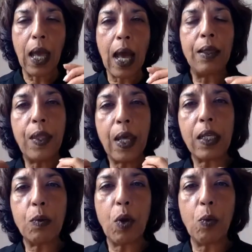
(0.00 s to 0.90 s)
And
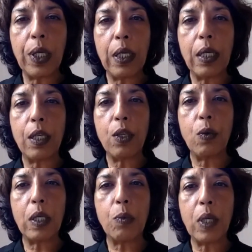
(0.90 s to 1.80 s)
that's what we need to do,
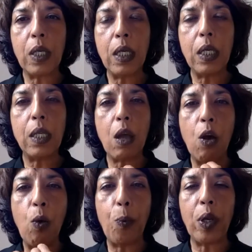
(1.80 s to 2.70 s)
is we need to
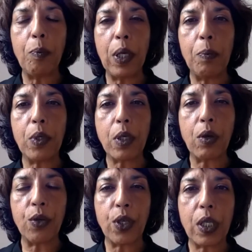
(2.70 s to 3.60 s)
open people's
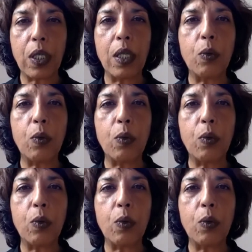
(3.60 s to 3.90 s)
consciousness.